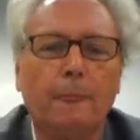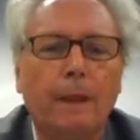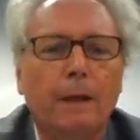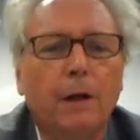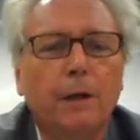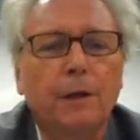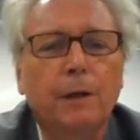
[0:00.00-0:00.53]

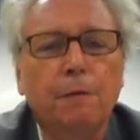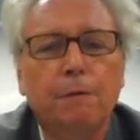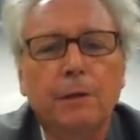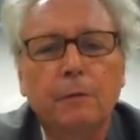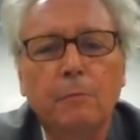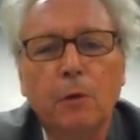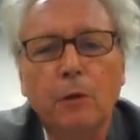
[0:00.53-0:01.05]
There are
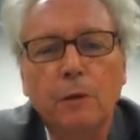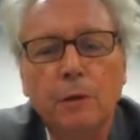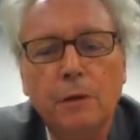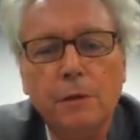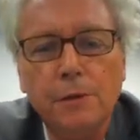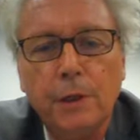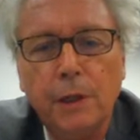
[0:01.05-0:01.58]
different
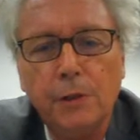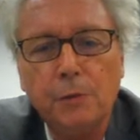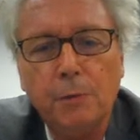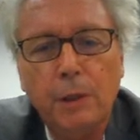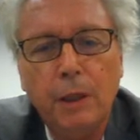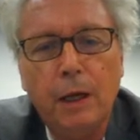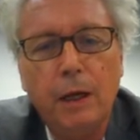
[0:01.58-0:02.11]
models. As
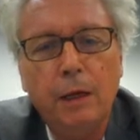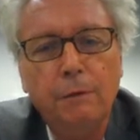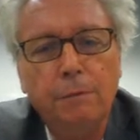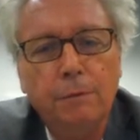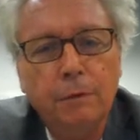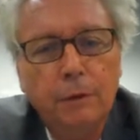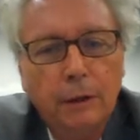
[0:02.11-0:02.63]
with
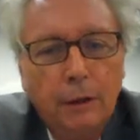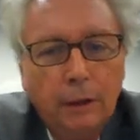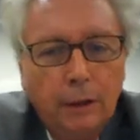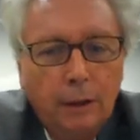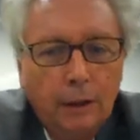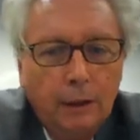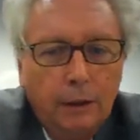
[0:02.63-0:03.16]
life,
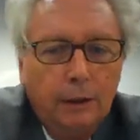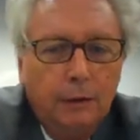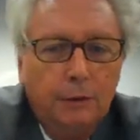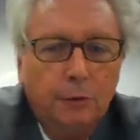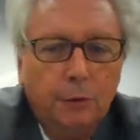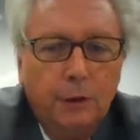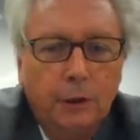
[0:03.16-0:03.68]

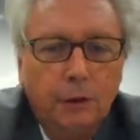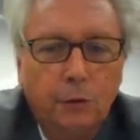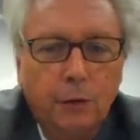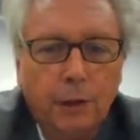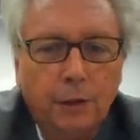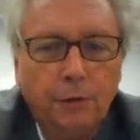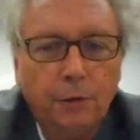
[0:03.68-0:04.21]
you can
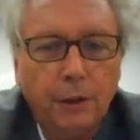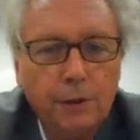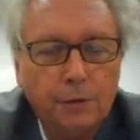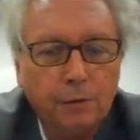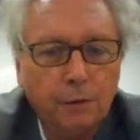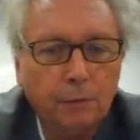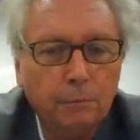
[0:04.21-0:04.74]
look at things
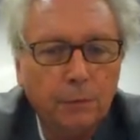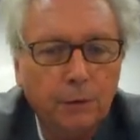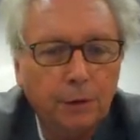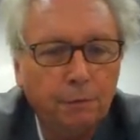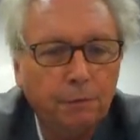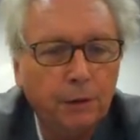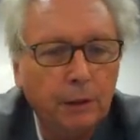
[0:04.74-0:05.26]
from
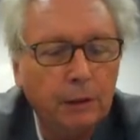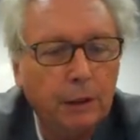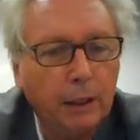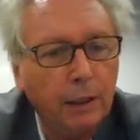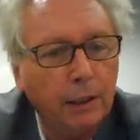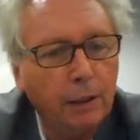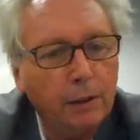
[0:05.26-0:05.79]
different
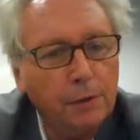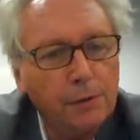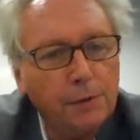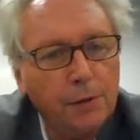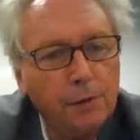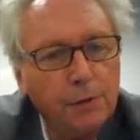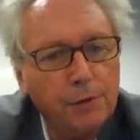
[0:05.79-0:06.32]
angles.
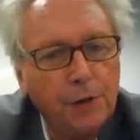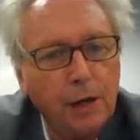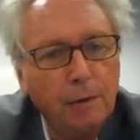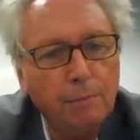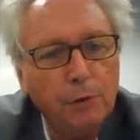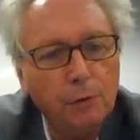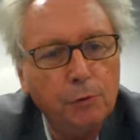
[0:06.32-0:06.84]

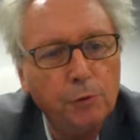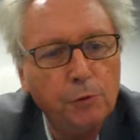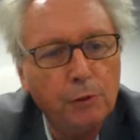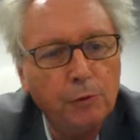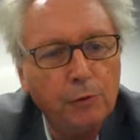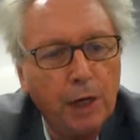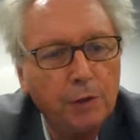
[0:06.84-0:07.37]
Some use
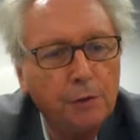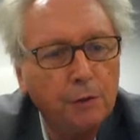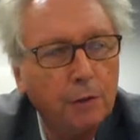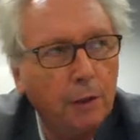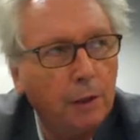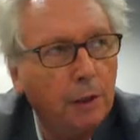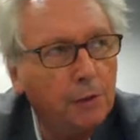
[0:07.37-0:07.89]
the
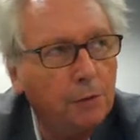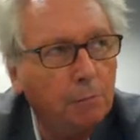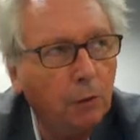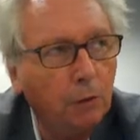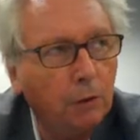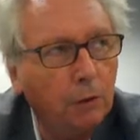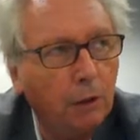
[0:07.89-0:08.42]
rationalist
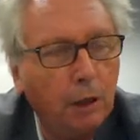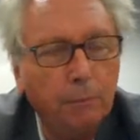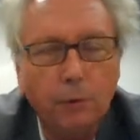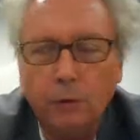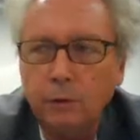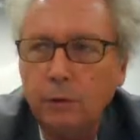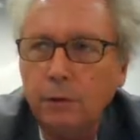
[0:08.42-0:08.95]
model. I'm
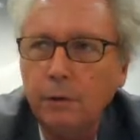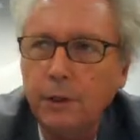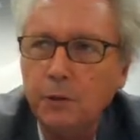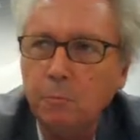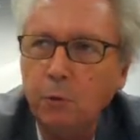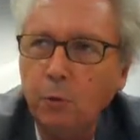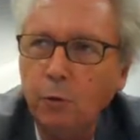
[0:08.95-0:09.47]
not going to
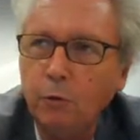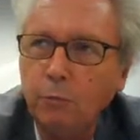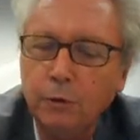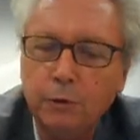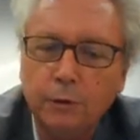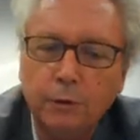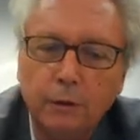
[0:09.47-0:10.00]
explore
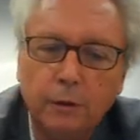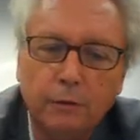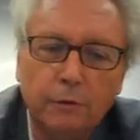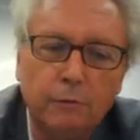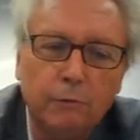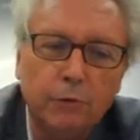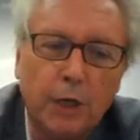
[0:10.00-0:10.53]
what
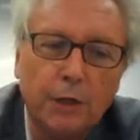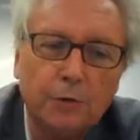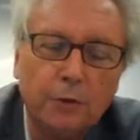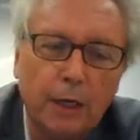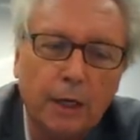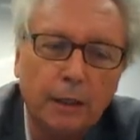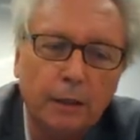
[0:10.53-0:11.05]

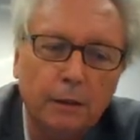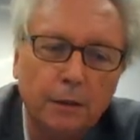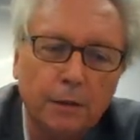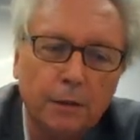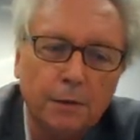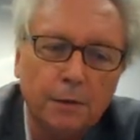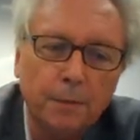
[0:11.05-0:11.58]
rationality
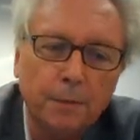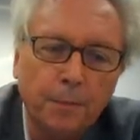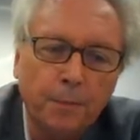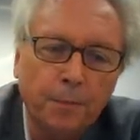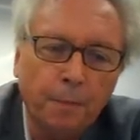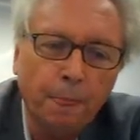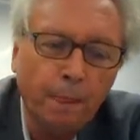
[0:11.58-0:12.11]
is.
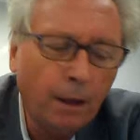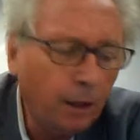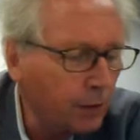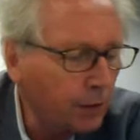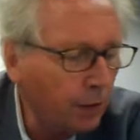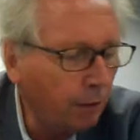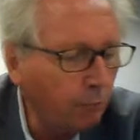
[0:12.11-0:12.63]

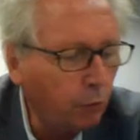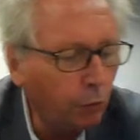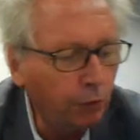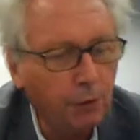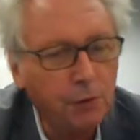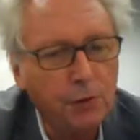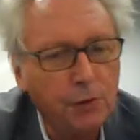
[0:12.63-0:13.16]
Some
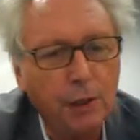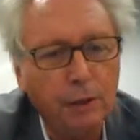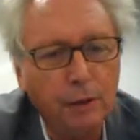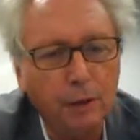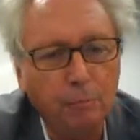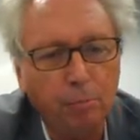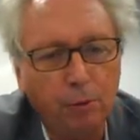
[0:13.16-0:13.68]
would say
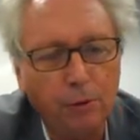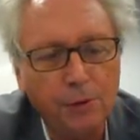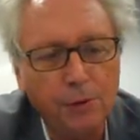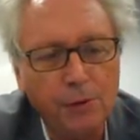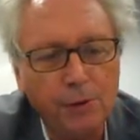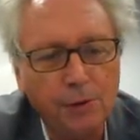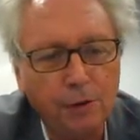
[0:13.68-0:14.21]
that
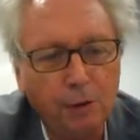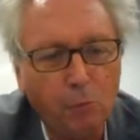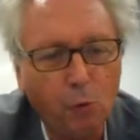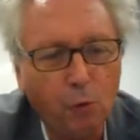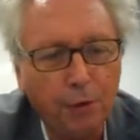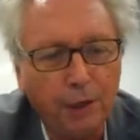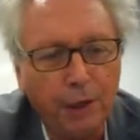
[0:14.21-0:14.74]
policies are
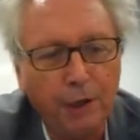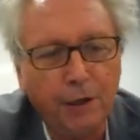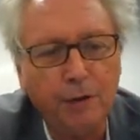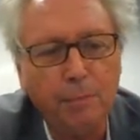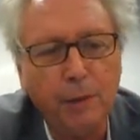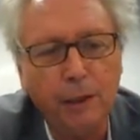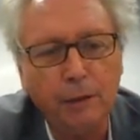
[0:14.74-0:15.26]
more
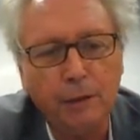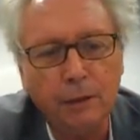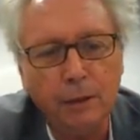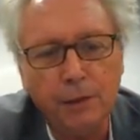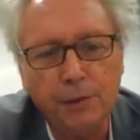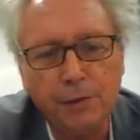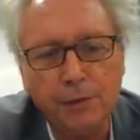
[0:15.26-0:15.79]

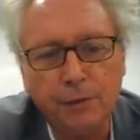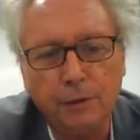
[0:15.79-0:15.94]
incrementalist.